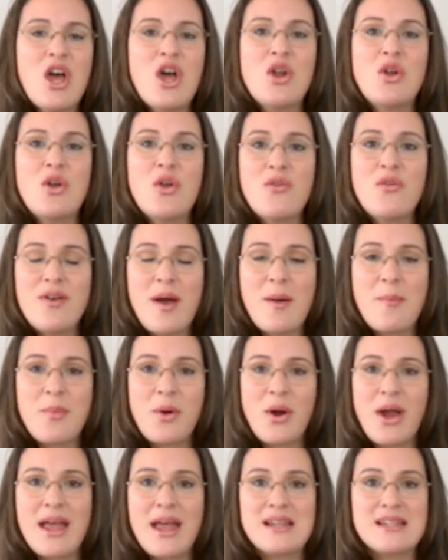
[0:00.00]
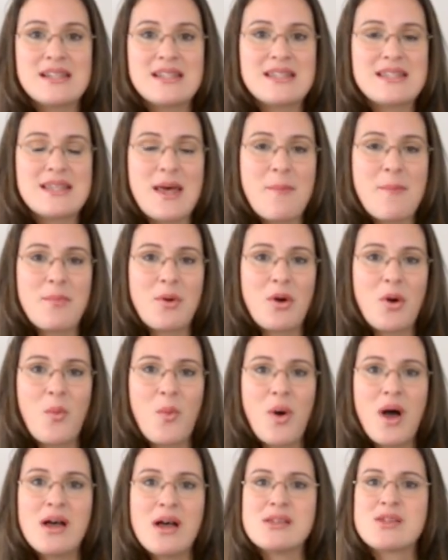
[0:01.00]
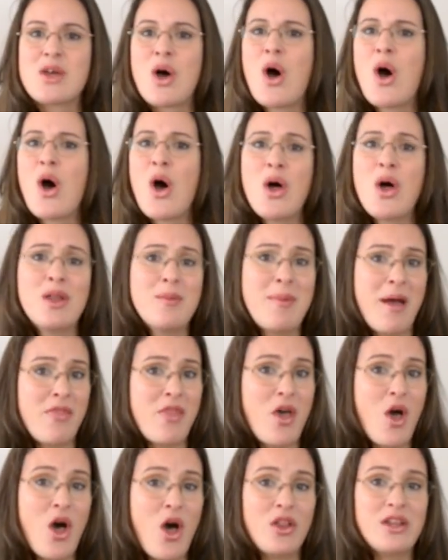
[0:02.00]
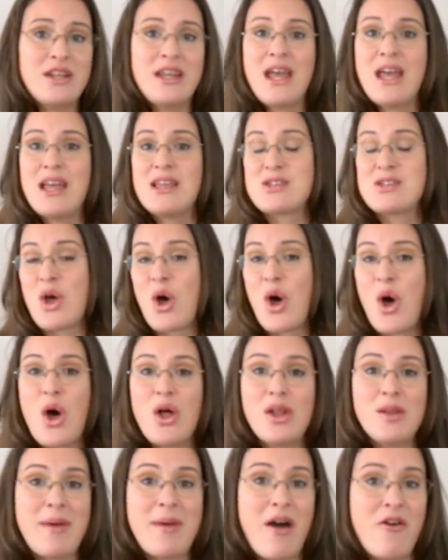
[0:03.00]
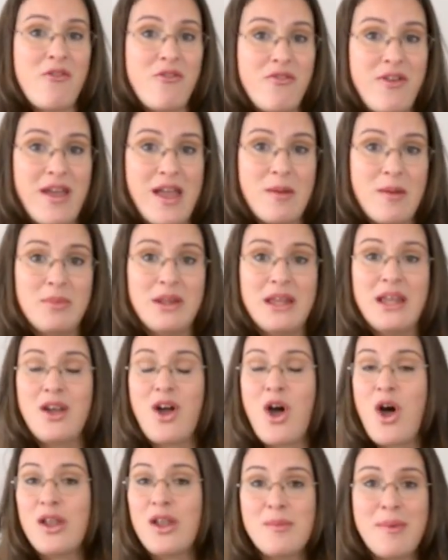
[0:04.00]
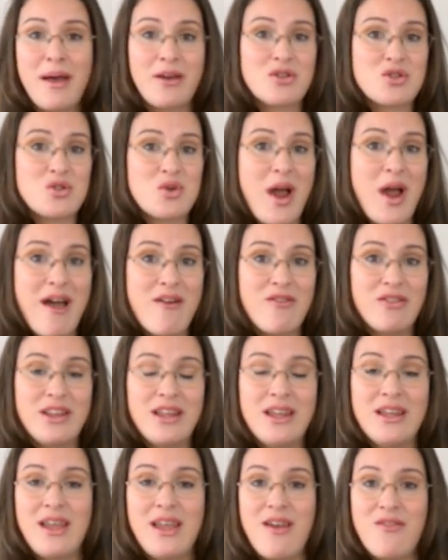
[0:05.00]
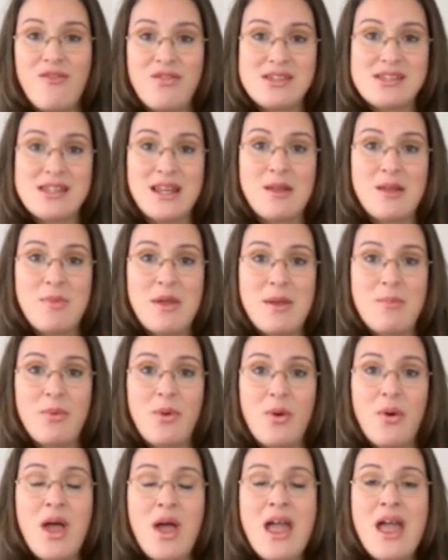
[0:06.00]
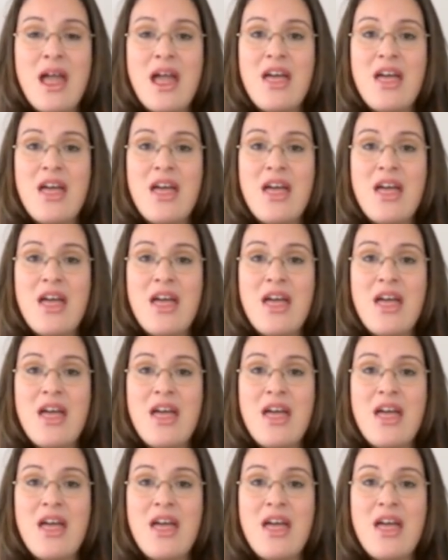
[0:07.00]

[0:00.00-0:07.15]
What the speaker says: November and December was all about the holidays, all about family, all about traveling and visiting people.